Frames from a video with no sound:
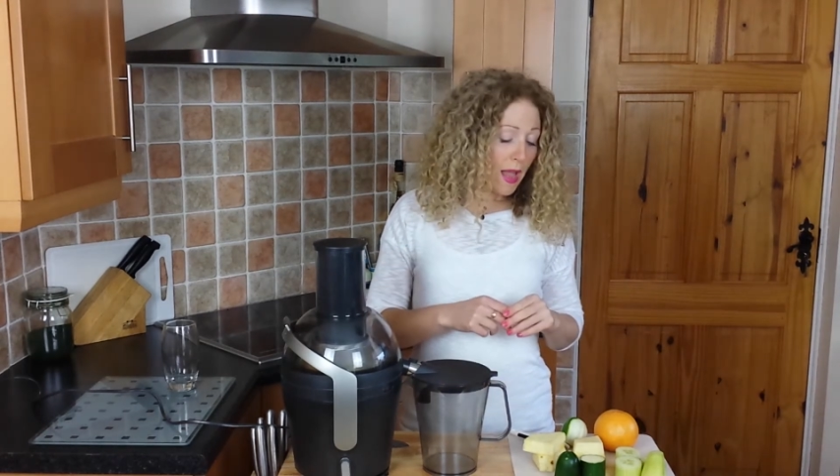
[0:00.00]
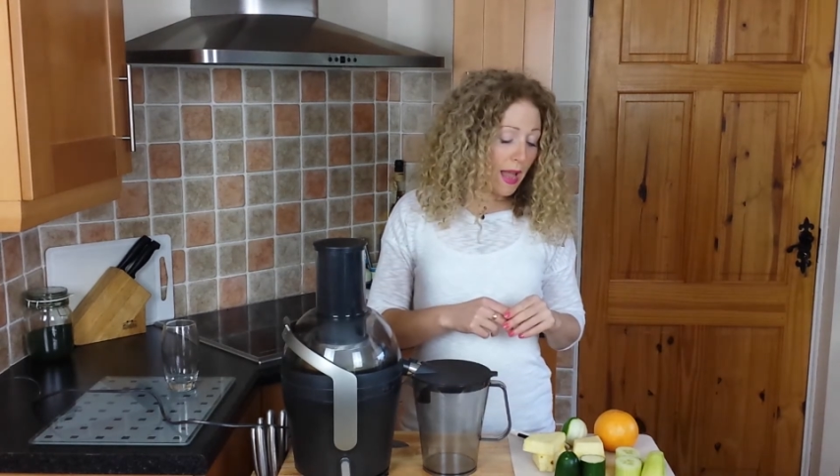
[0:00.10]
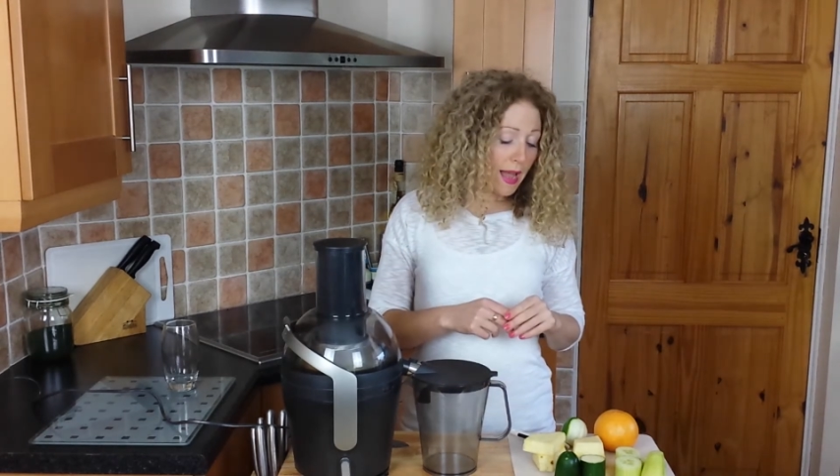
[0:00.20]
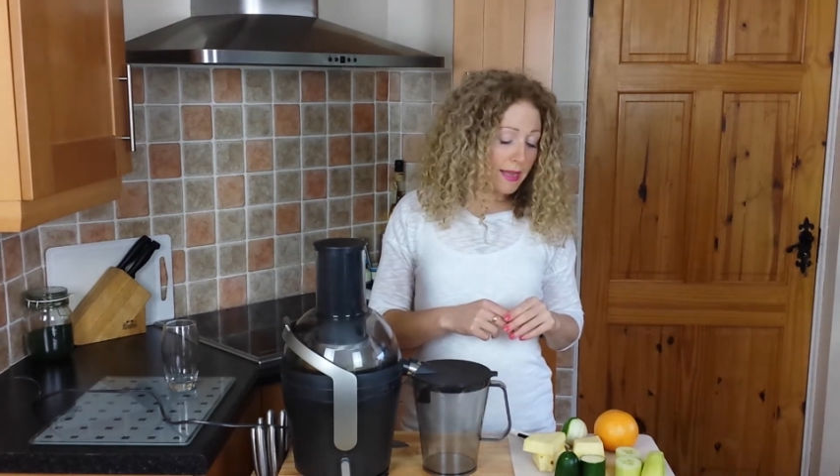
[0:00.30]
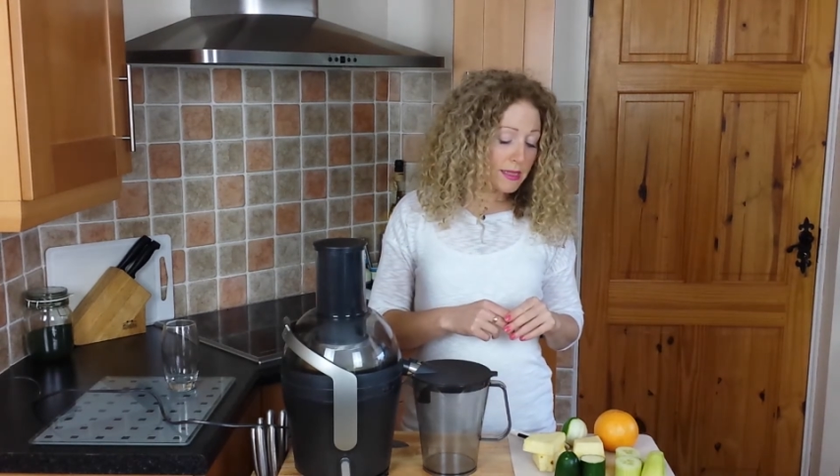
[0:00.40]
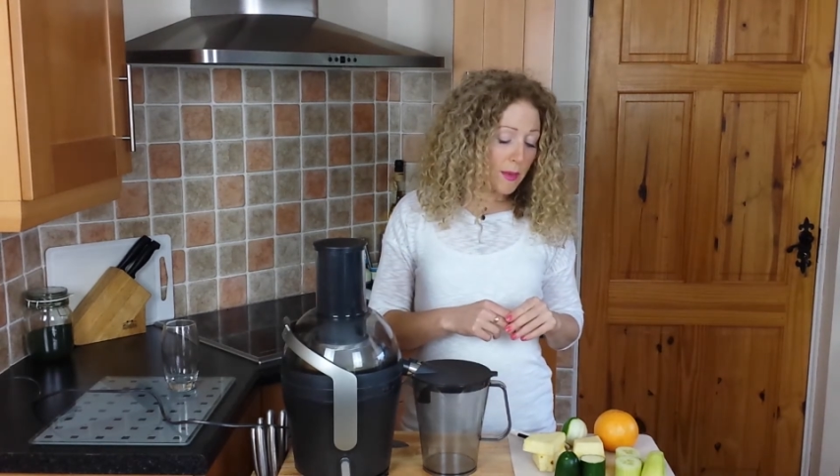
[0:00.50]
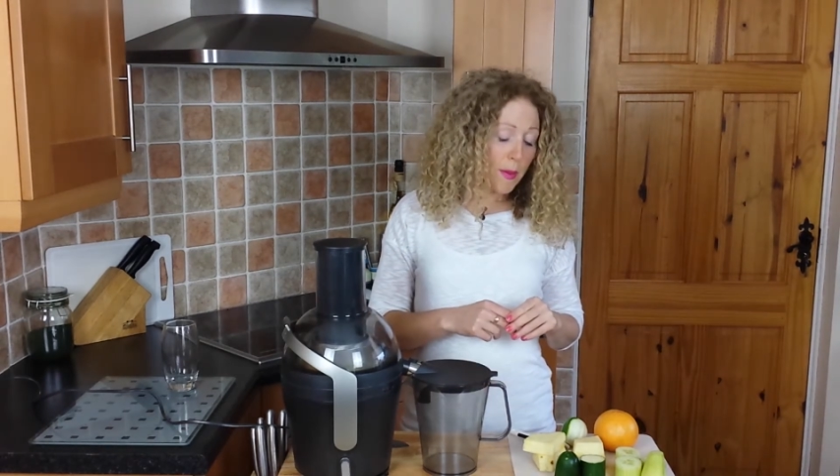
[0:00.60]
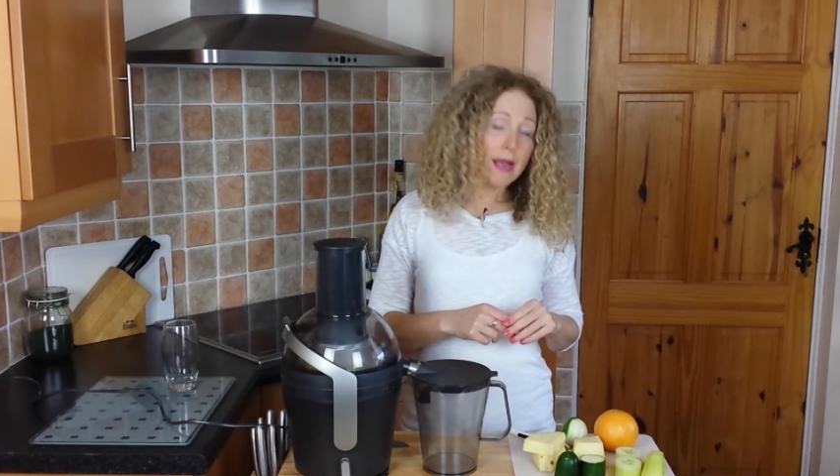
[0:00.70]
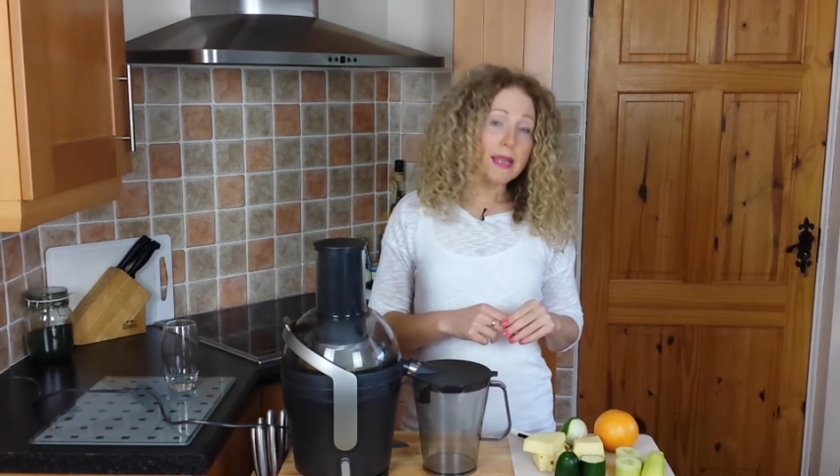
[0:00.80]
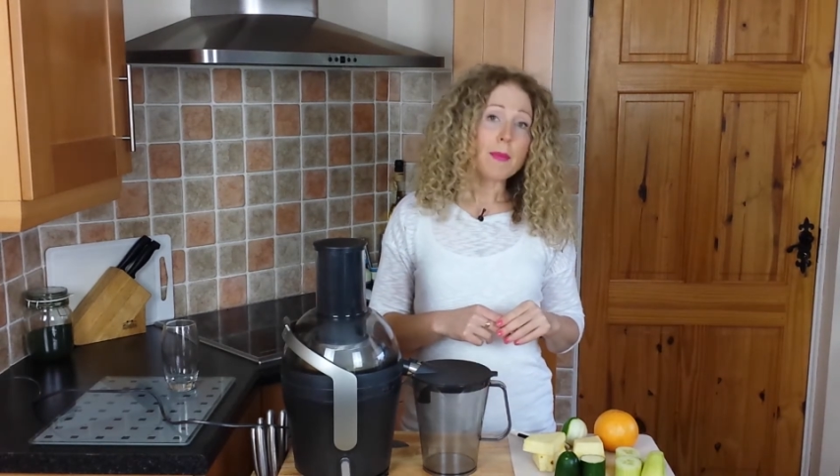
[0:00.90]
And
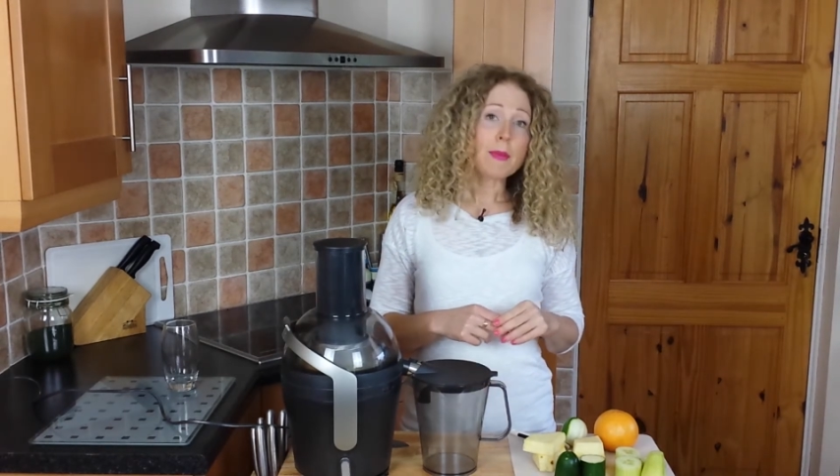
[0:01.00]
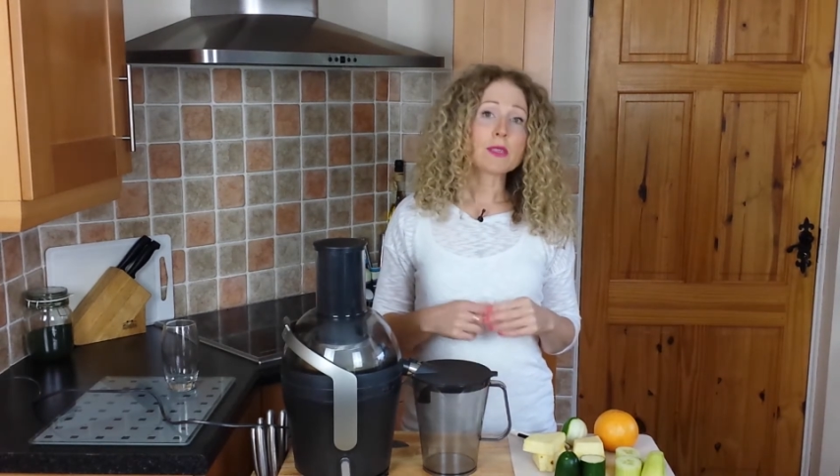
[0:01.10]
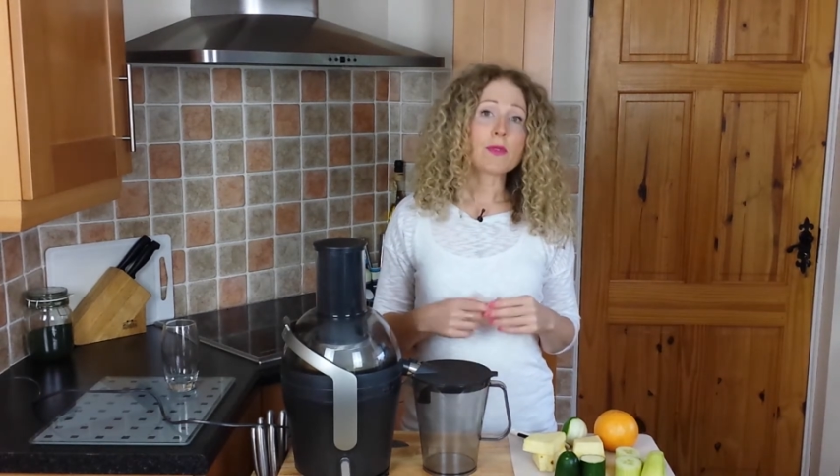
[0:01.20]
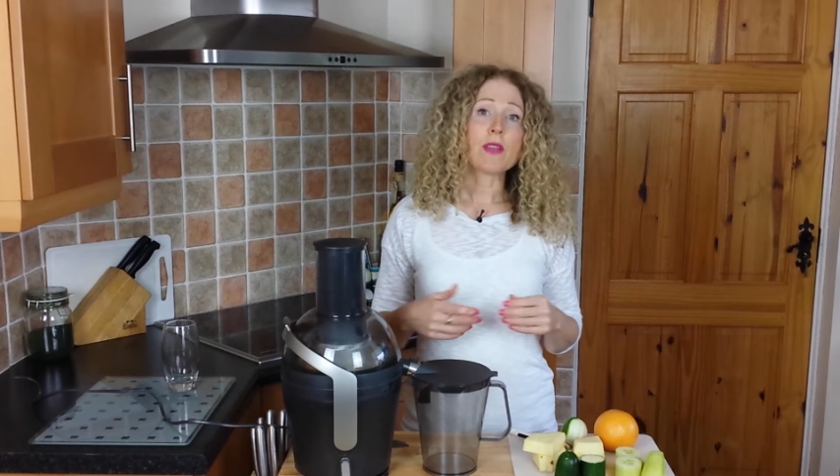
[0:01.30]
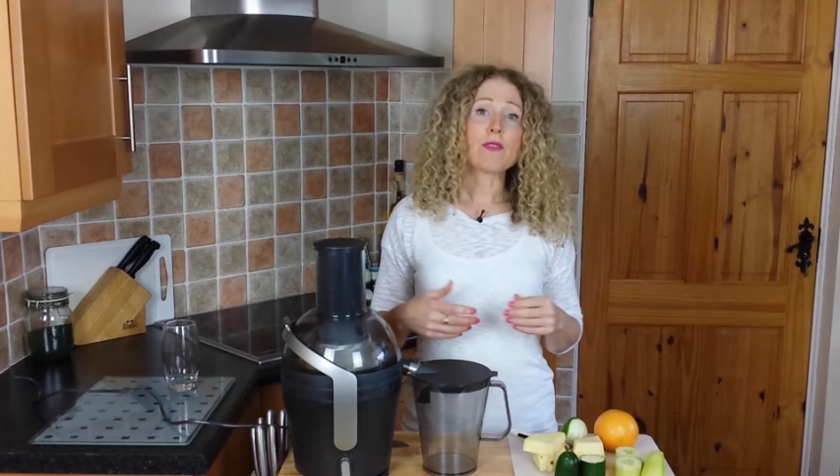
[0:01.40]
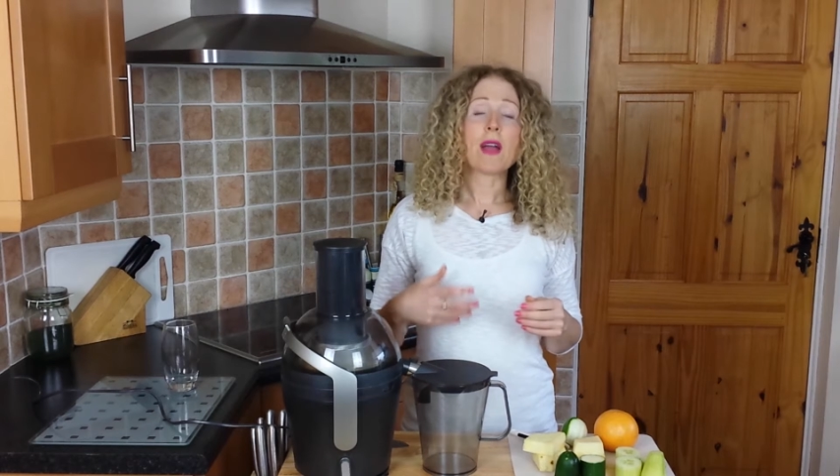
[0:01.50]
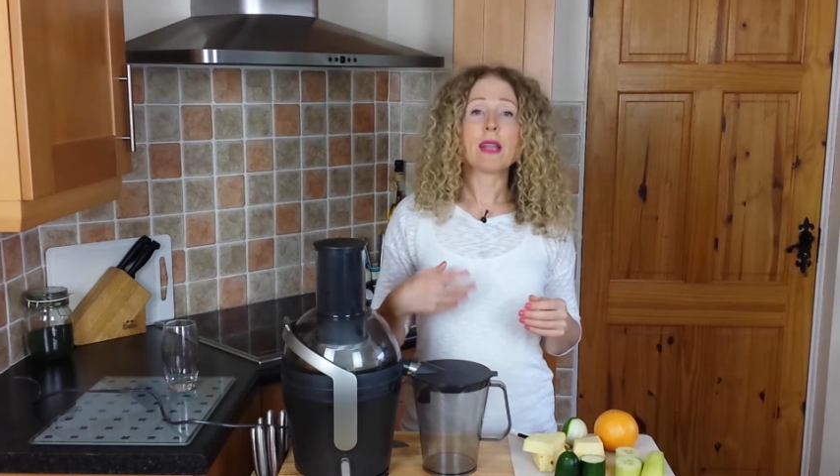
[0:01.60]
pineapple is great for